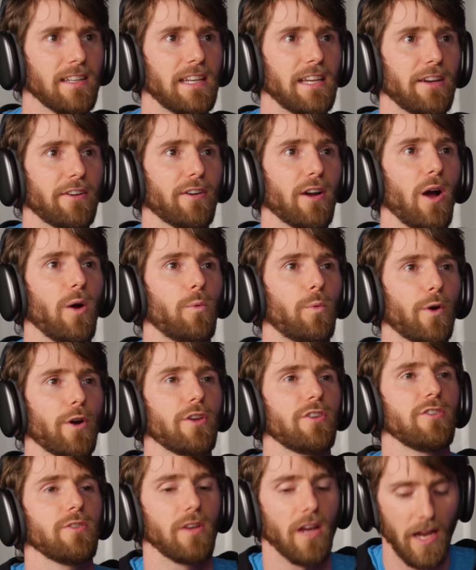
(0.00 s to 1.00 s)
to hear a
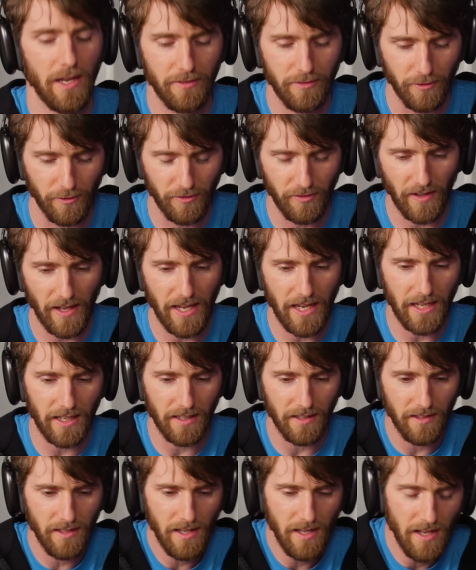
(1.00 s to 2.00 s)
word you guys are
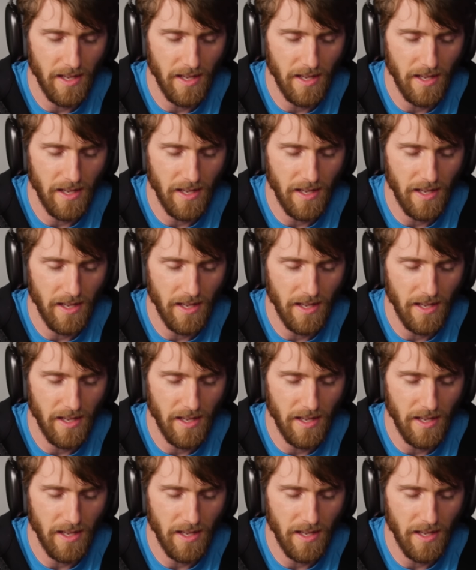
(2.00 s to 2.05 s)
saying.